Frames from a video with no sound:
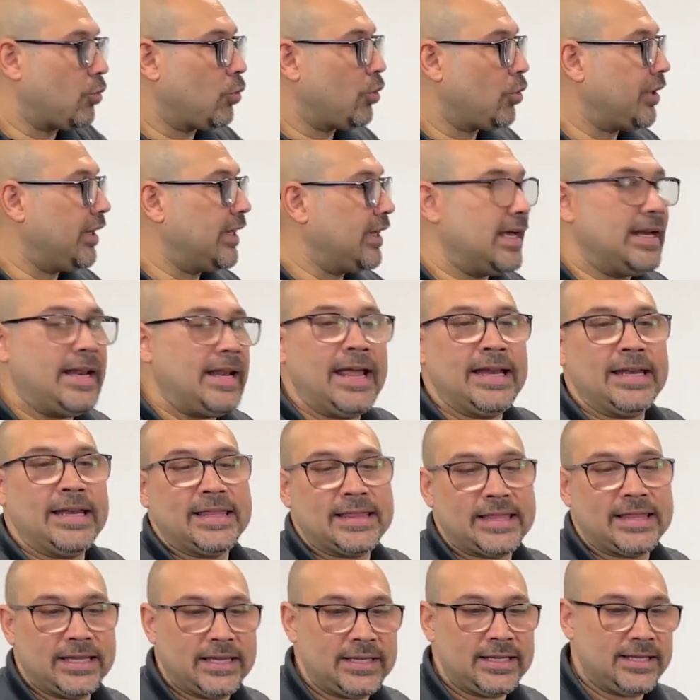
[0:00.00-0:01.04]
working on
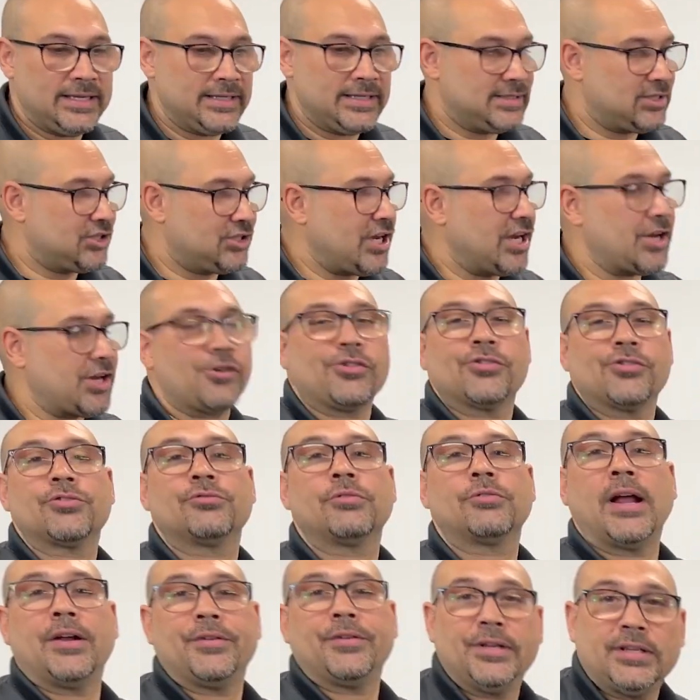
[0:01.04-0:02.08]
anything is check your
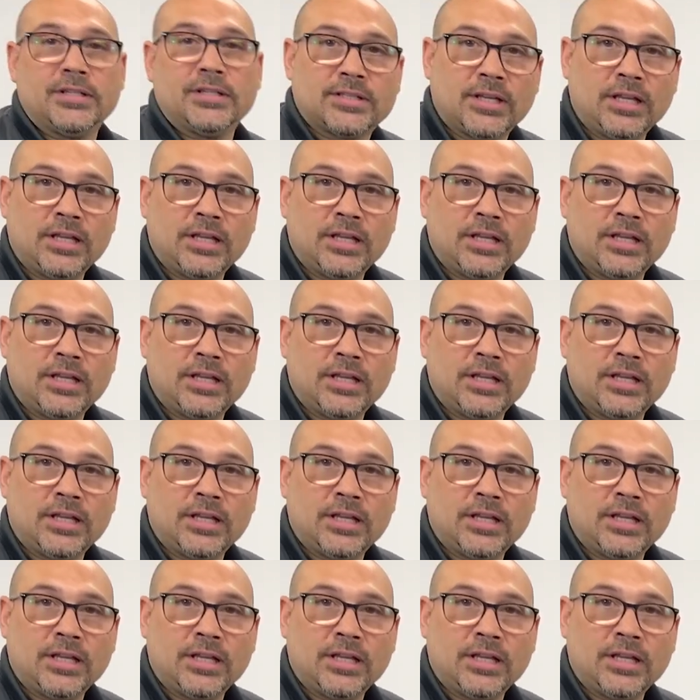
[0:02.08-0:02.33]
surroundings.